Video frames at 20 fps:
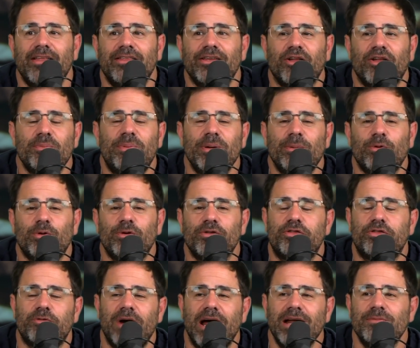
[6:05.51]
The only people who are
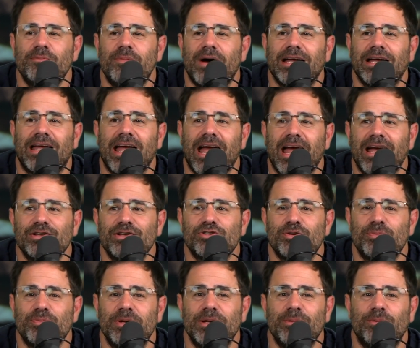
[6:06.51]
threatened by gays
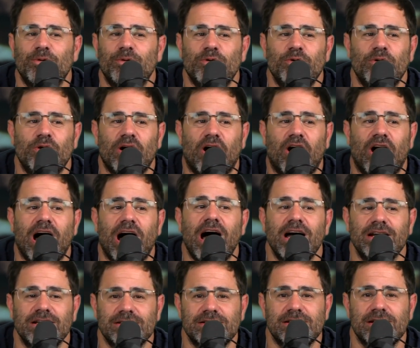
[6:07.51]
are people who are
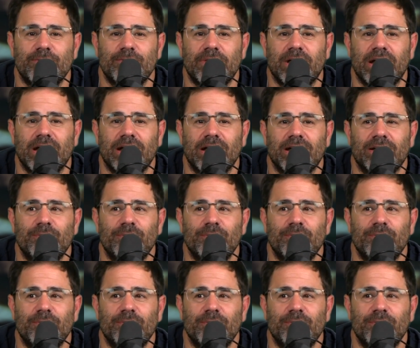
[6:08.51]
hiding something.